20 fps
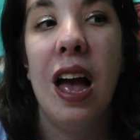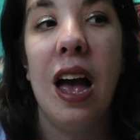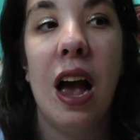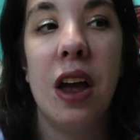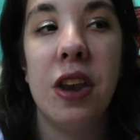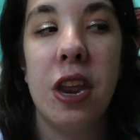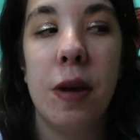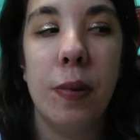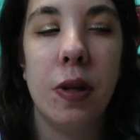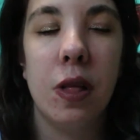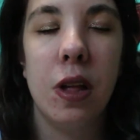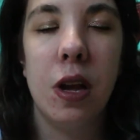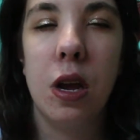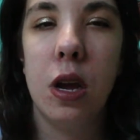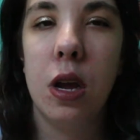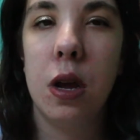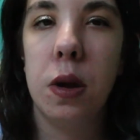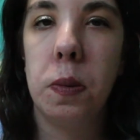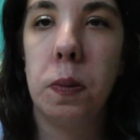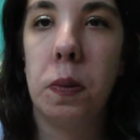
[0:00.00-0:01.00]
I
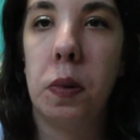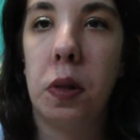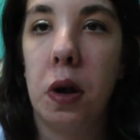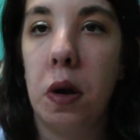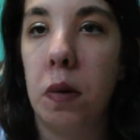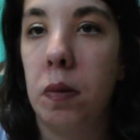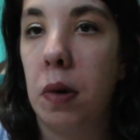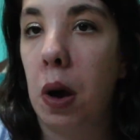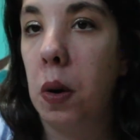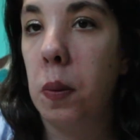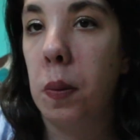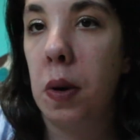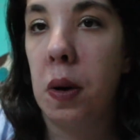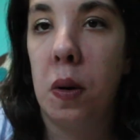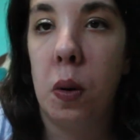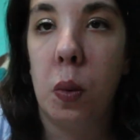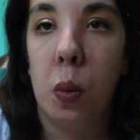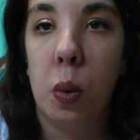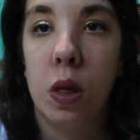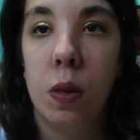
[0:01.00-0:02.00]
typically play around
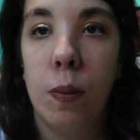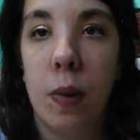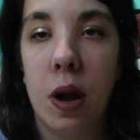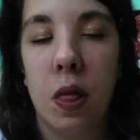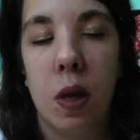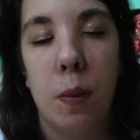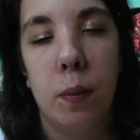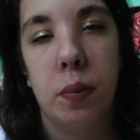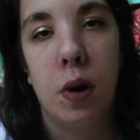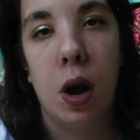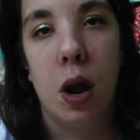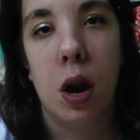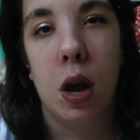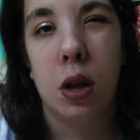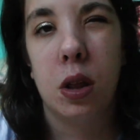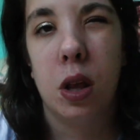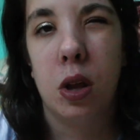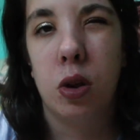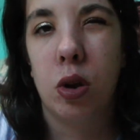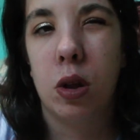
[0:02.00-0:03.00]
with my lip
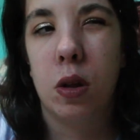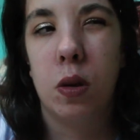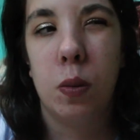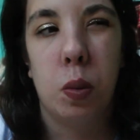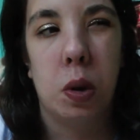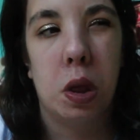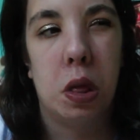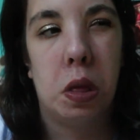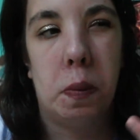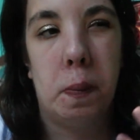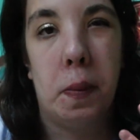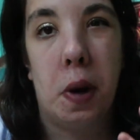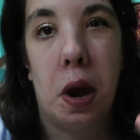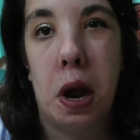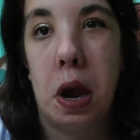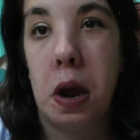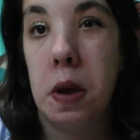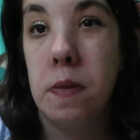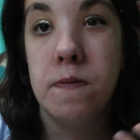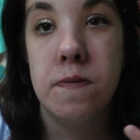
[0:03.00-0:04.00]
products and just with
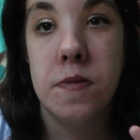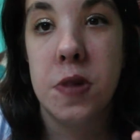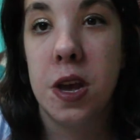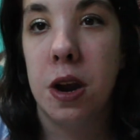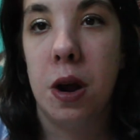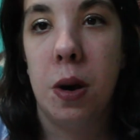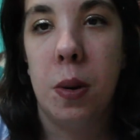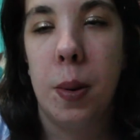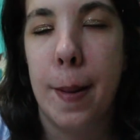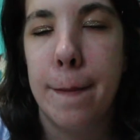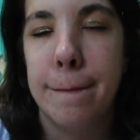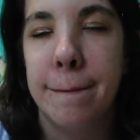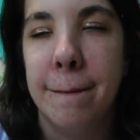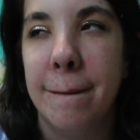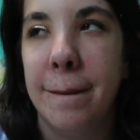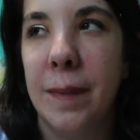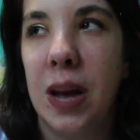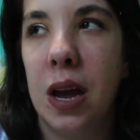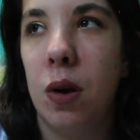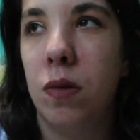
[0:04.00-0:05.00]
my, you know,
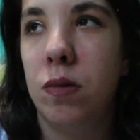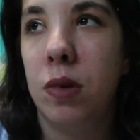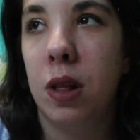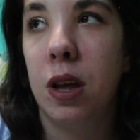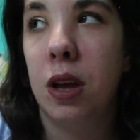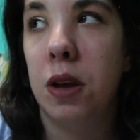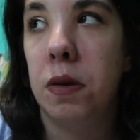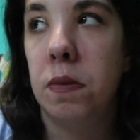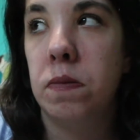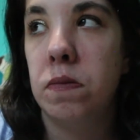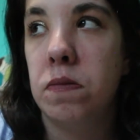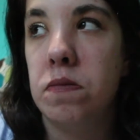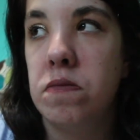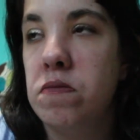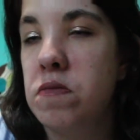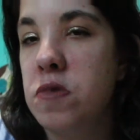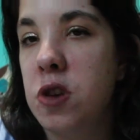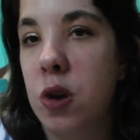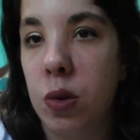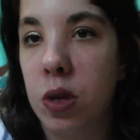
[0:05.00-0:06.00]
I don't really
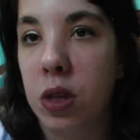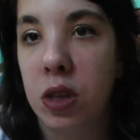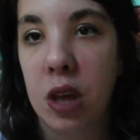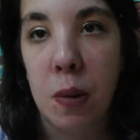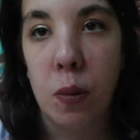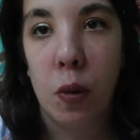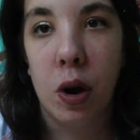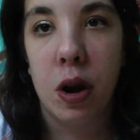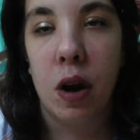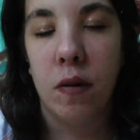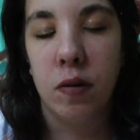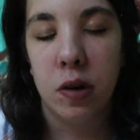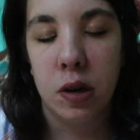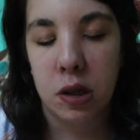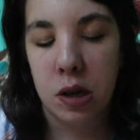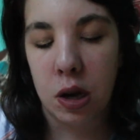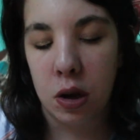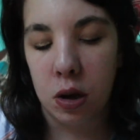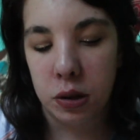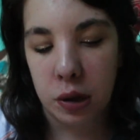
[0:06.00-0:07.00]
use the same one
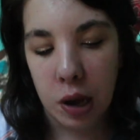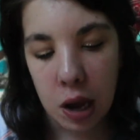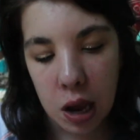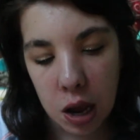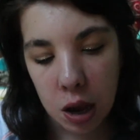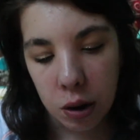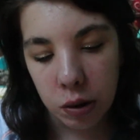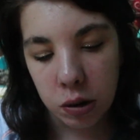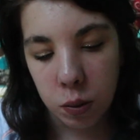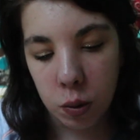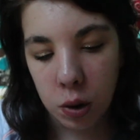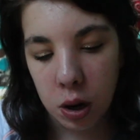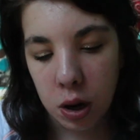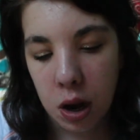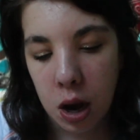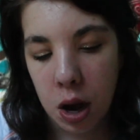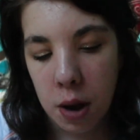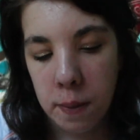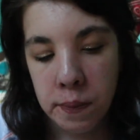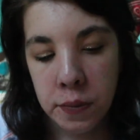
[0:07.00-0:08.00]
every single day or
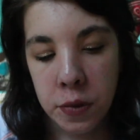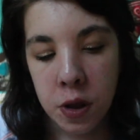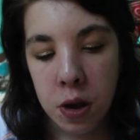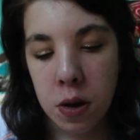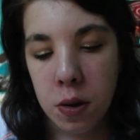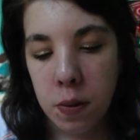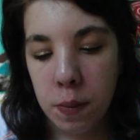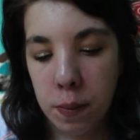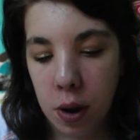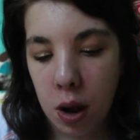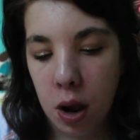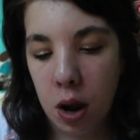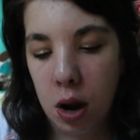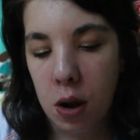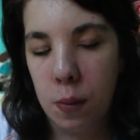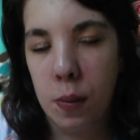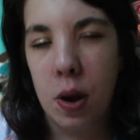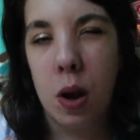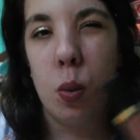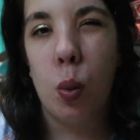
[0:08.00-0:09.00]
whatnot. But
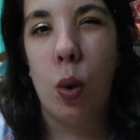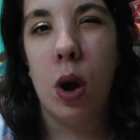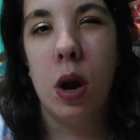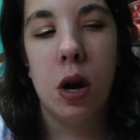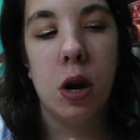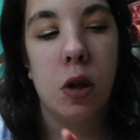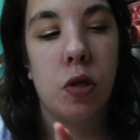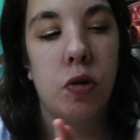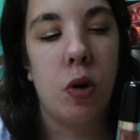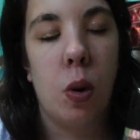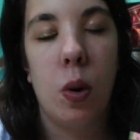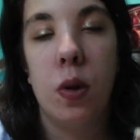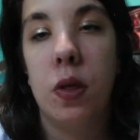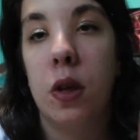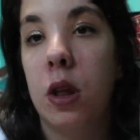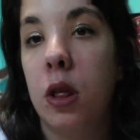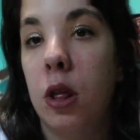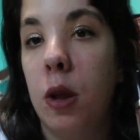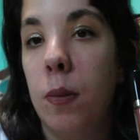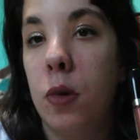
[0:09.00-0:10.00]
um, I wanted to throw in
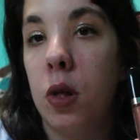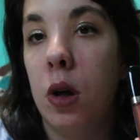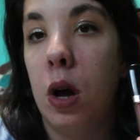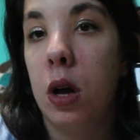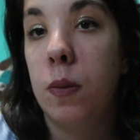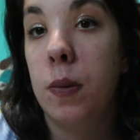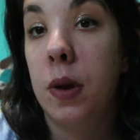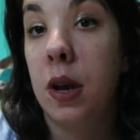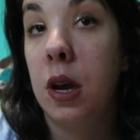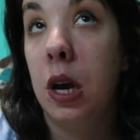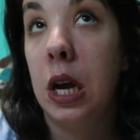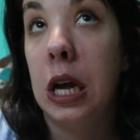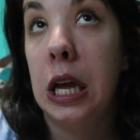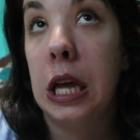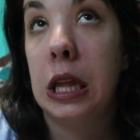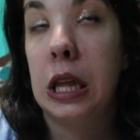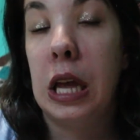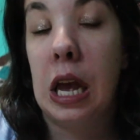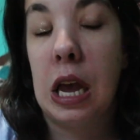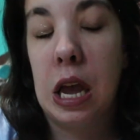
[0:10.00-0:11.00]
this lip gloss
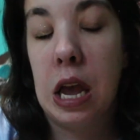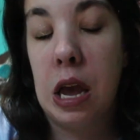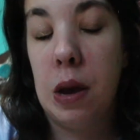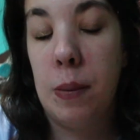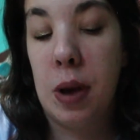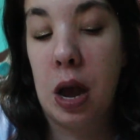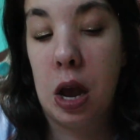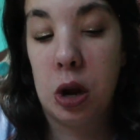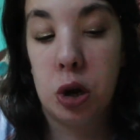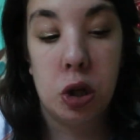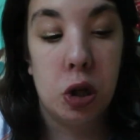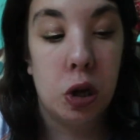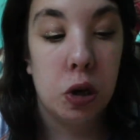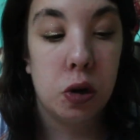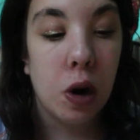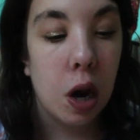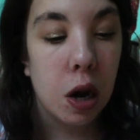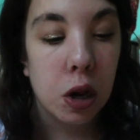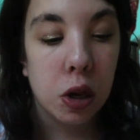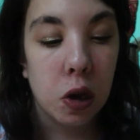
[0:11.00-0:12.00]
because I am actually
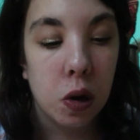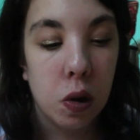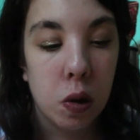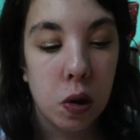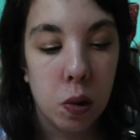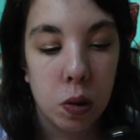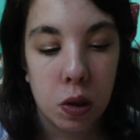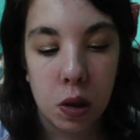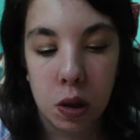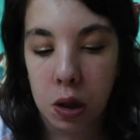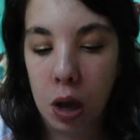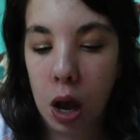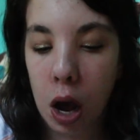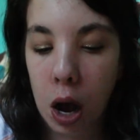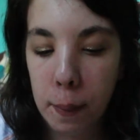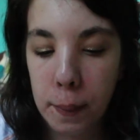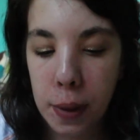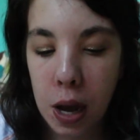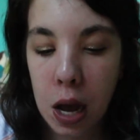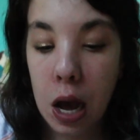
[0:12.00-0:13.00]
trying to use this
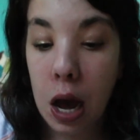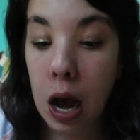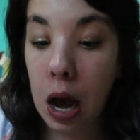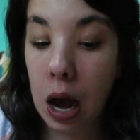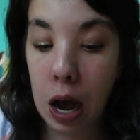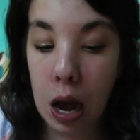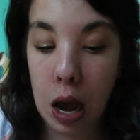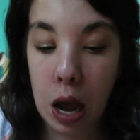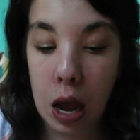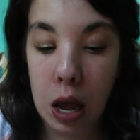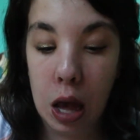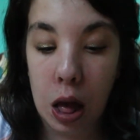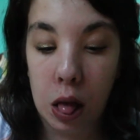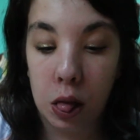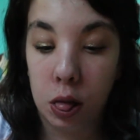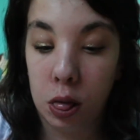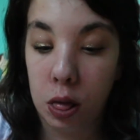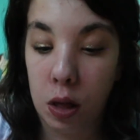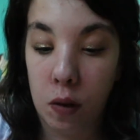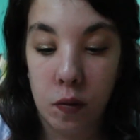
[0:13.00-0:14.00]
up. I
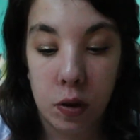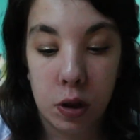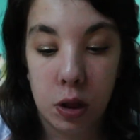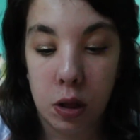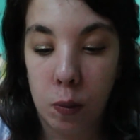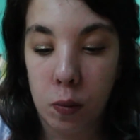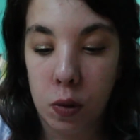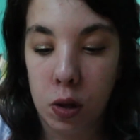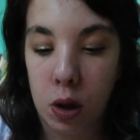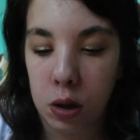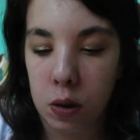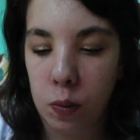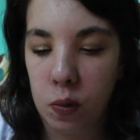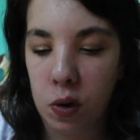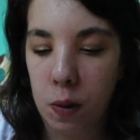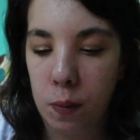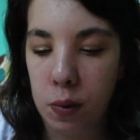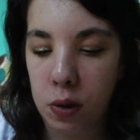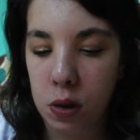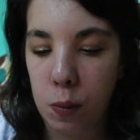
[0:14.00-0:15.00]
love this lip gloss. I'm
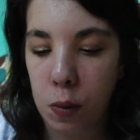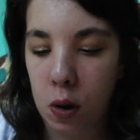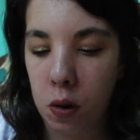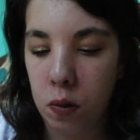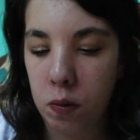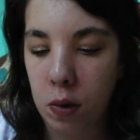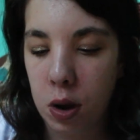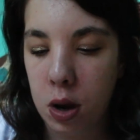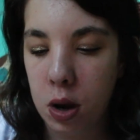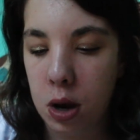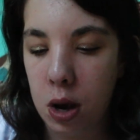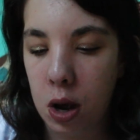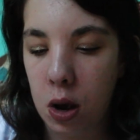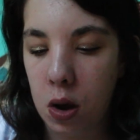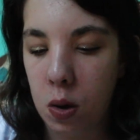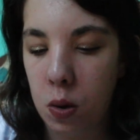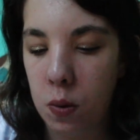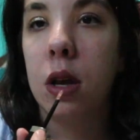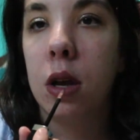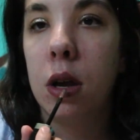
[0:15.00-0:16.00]
going to put some on right
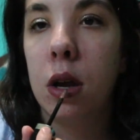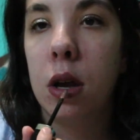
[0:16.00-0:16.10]
now.